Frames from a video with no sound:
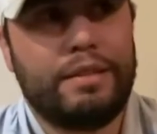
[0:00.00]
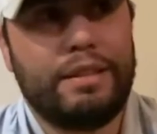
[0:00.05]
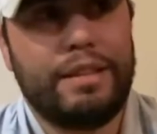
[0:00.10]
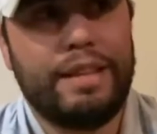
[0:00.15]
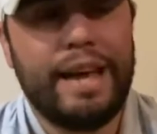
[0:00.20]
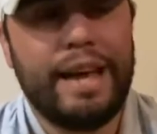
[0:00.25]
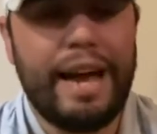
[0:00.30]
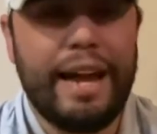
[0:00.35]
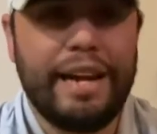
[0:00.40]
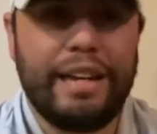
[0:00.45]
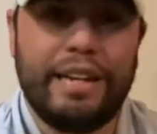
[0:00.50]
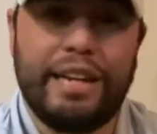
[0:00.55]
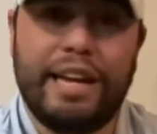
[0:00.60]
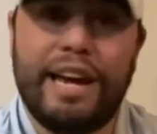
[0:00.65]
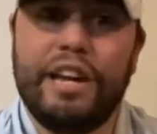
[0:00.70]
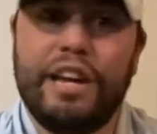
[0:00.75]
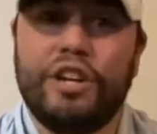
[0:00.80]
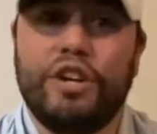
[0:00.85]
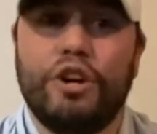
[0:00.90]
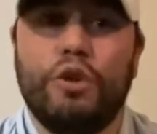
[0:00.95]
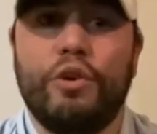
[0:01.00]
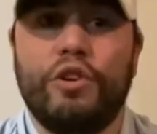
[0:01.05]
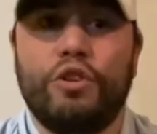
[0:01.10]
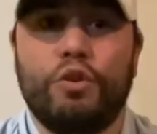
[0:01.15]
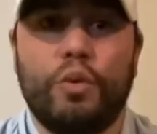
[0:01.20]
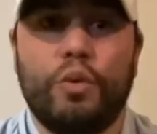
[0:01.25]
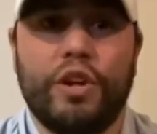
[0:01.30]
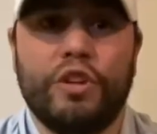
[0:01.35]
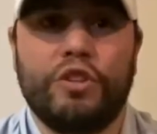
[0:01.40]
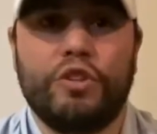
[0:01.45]
I could kind of go either
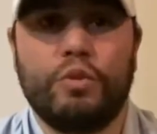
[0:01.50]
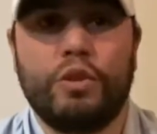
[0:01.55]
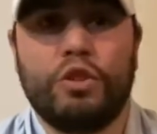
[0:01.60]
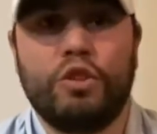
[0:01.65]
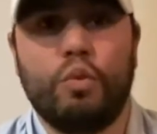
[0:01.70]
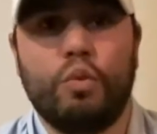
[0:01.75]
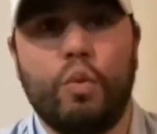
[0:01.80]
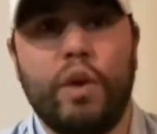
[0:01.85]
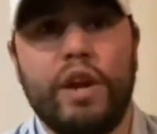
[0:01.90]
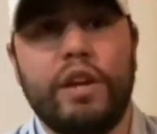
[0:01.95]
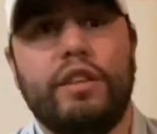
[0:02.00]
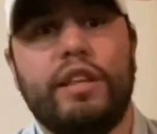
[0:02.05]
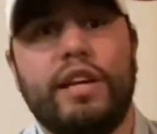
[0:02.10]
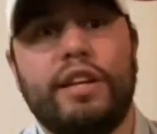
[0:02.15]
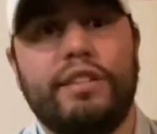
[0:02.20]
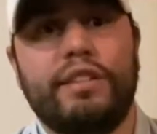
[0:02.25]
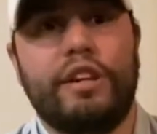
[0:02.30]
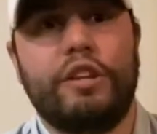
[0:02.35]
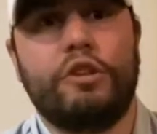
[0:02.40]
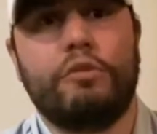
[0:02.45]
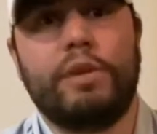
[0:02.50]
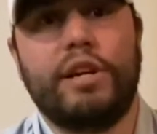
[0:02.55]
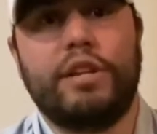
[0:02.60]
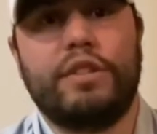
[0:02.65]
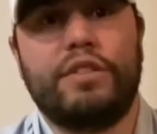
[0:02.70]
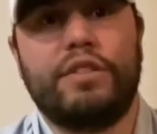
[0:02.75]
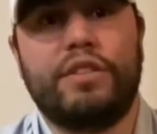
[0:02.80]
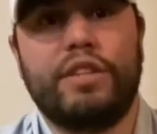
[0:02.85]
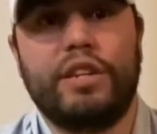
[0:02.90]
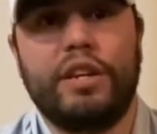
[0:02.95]
way. So with the weight of that TaylorMade
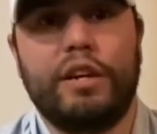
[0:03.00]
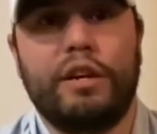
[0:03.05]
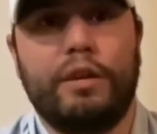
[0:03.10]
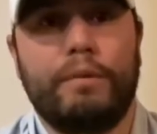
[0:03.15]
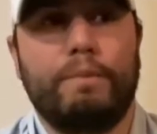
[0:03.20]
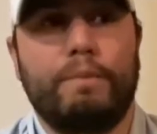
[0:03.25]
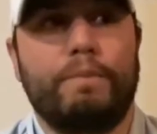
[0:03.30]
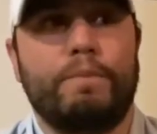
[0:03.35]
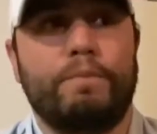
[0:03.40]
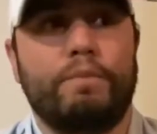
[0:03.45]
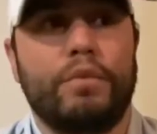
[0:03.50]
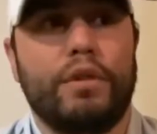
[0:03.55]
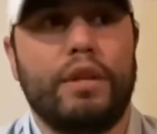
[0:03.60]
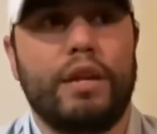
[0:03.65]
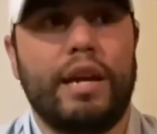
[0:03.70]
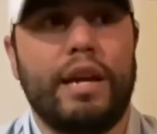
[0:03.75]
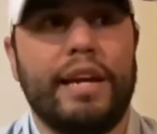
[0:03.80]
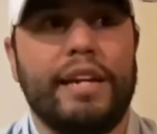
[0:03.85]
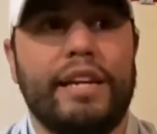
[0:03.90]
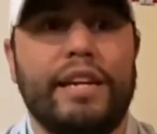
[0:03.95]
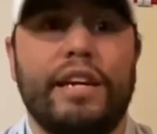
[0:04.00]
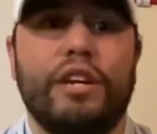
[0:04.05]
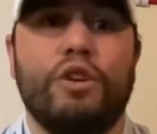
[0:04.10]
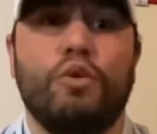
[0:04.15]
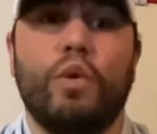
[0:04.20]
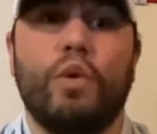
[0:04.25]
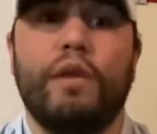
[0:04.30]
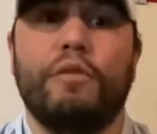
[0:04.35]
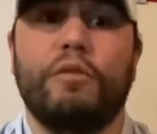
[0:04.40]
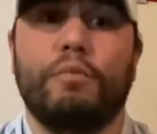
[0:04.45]
Sim, I could get
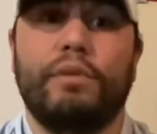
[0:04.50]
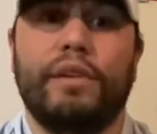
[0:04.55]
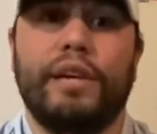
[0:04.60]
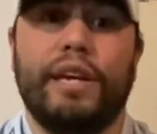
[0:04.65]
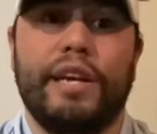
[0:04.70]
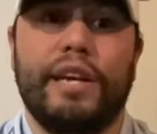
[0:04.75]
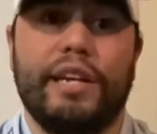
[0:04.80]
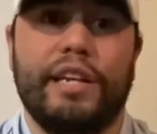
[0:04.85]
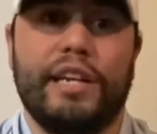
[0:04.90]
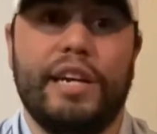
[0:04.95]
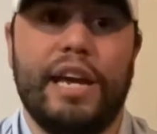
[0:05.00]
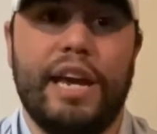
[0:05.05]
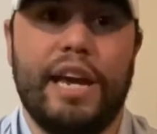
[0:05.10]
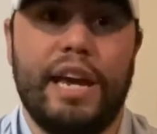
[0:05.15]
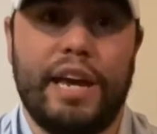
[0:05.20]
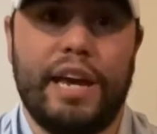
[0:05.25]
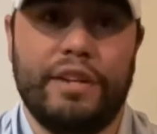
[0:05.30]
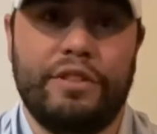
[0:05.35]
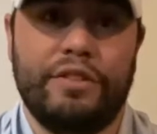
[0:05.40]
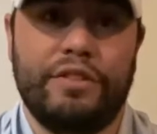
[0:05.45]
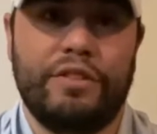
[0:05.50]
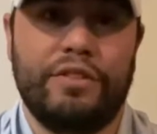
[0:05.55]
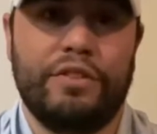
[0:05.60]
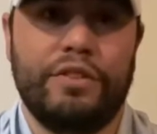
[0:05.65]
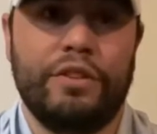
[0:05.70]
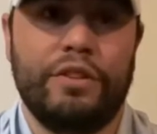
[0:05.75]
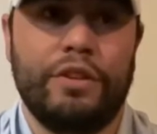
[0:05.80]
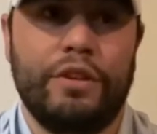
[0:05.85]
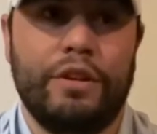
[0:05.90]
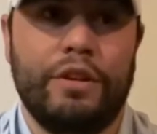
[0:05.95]
away with playing an S.
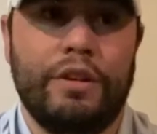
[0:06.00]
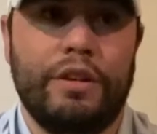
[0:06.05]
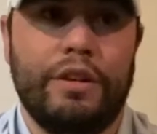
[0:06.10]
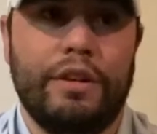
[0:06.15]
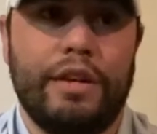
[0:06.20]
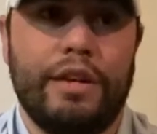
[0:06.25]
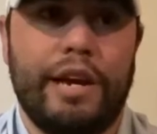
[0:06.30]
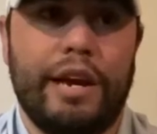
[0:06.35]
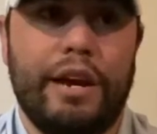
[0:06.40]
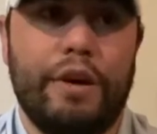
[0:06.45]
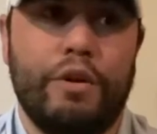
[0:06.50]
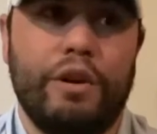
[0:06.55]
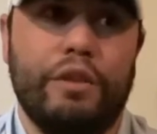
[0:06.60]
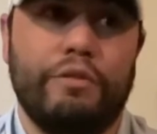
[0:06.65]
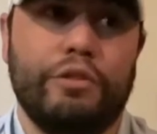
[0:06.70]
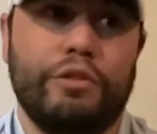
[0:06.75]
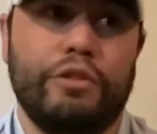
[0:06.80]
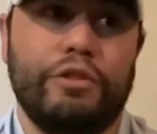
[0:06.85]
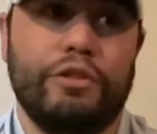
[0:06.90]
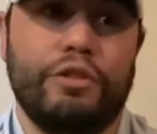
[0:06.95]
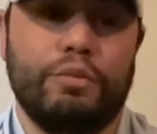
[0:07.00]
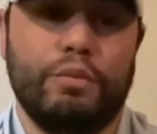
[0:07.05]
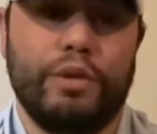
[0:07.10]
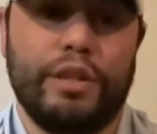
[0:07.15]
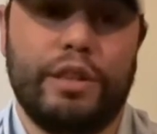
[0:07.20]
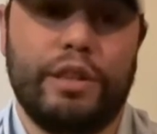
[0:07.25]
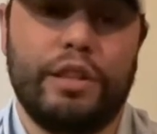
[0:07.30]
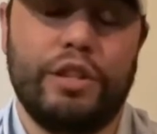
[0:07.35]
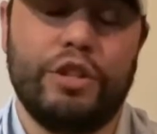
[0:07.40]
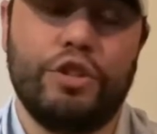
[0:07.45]
However,
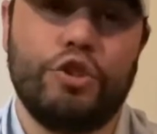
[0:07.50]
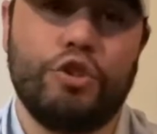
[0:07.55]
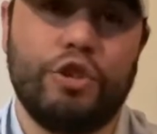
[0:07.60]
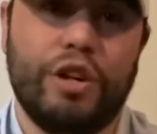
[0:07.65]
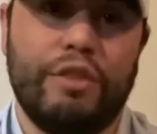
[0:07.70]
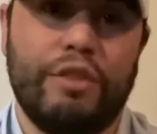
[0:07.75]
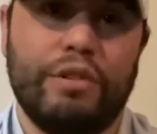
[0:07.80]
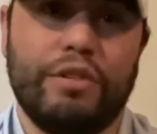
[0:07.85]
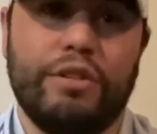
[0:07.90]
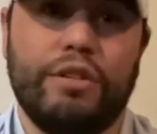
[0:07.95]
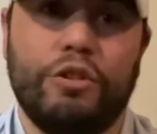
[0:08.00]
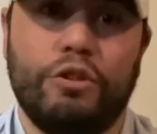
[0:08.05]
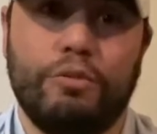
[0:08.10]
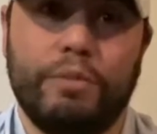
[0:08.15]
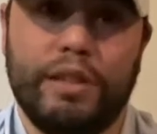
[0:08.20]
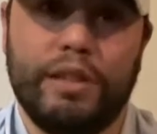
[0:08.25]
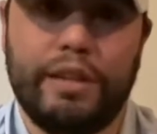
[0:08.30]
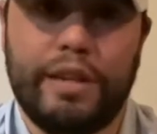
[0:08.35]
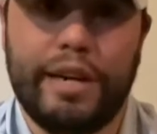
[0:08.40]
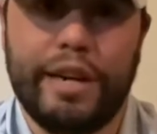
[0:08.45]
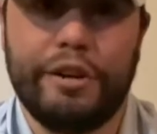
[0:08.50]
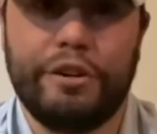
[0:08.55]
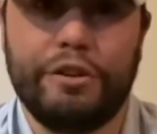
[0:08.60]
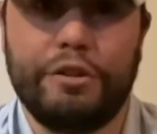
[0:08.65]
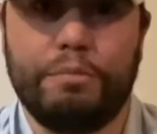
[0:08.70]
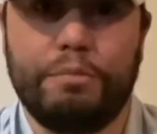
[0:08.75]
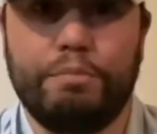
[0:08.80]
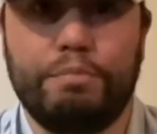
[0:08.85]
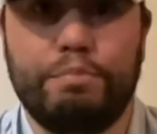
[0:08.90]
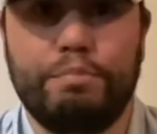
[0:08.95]
with this driver, it's a little bit
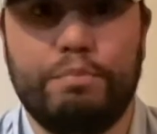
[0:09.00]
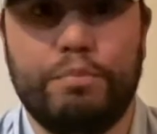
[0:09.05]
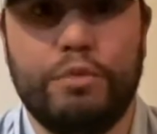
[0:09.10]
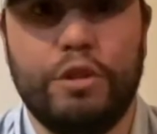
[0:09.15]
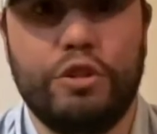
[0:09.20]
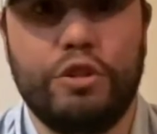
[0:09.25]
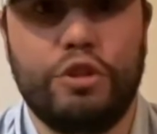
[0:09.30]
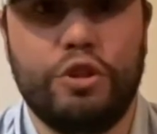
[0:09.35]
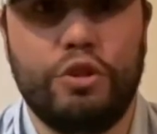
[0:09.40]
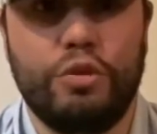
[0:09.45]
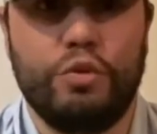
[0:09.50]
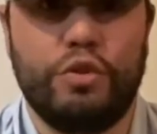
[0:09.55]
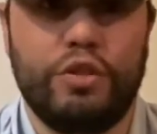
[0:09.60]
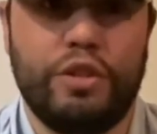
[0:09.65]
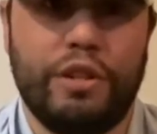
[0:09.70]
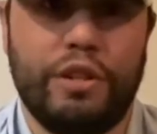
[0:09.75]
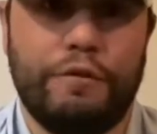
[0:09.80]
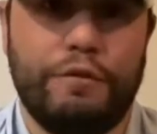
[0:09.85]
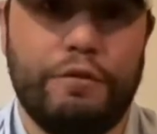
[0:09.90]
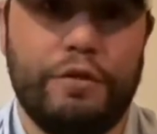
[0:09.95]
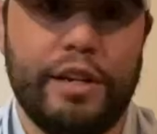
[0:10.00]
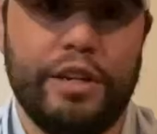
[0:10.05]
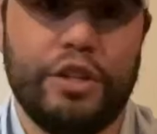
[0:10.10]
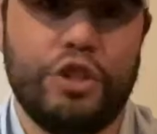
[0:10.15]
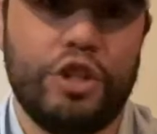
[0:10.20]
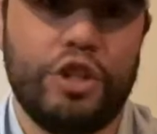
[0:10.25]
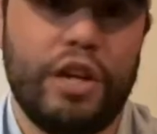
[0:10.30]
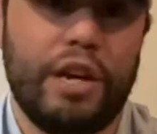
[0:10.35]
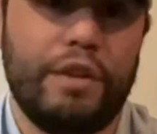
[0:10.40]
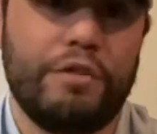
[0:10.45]
lighter. The two stiff flex
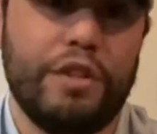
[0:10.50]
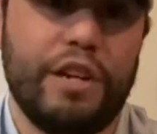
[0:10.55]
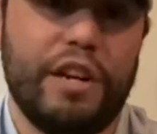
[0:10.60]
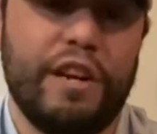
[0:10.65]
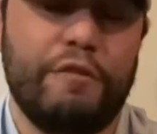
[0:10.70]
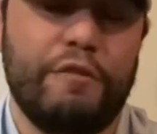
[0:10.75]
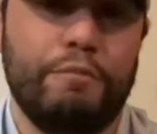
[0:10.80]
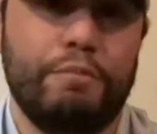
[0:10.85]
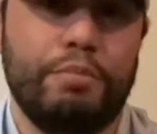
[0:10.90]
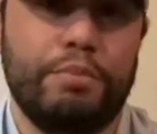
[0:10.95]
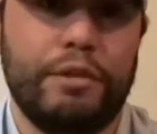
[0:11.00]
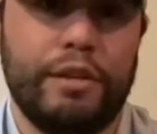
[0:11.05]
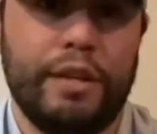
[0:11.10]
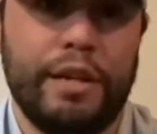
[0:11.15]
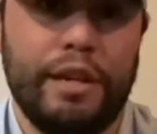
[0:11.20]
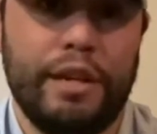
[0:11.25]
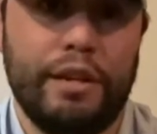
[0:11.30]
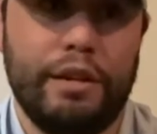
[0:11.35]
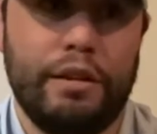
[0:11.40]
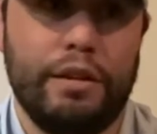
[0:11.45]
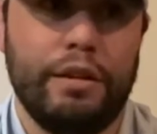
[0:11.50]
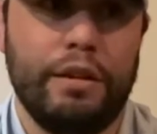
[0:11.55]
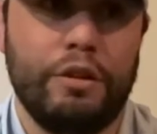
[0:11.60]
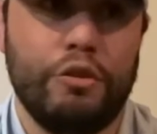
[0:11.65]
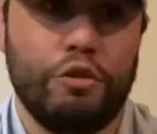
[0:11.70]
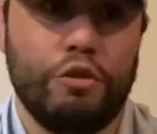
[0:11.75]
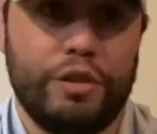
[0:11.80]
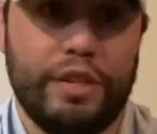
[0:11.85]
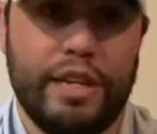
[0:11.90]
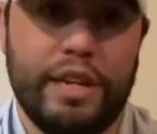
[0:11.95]
shafts that I've played
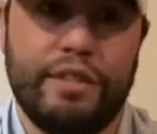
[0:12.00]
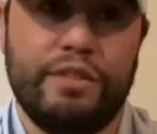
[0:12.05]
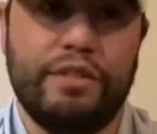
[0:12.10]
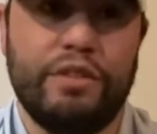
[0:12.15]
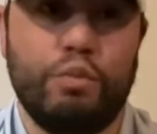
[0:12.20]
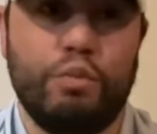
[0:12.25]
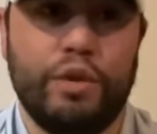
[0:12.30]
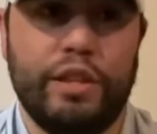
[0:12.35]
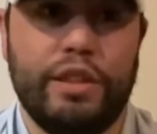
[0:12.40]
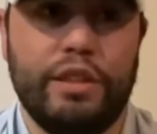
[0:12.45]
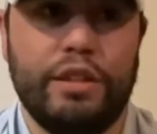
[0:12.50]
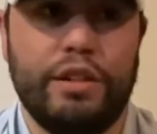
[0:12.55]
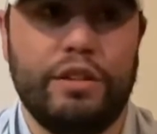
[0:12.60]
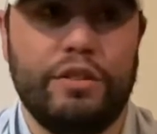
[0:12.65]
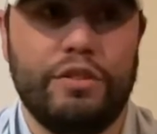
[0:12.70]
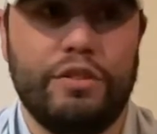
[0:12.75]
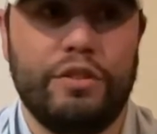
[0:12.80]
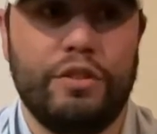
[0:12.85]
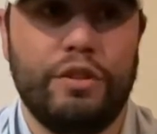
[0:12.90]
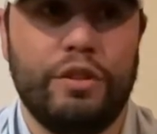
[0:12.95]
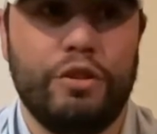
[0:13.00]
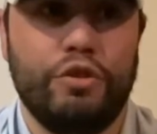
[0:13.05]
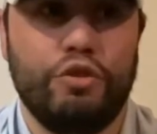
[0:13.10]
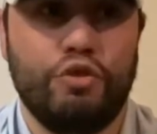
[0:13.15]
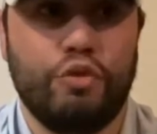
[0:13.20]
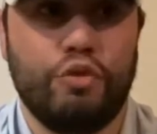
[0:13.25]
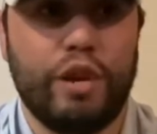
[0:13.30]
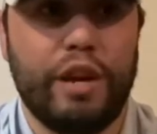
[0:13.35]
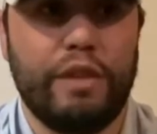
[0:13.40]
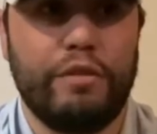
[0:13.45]
or tested with this
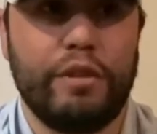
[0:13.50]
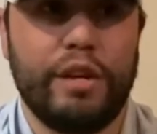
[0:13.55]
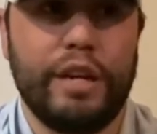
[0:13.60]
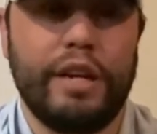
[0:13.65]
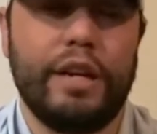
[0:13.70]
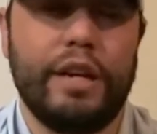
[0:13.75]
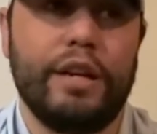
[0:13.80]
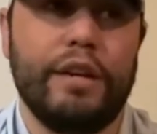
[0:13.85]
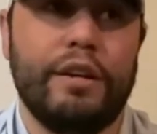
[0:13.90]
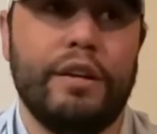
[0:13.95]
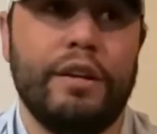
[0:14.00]
driver head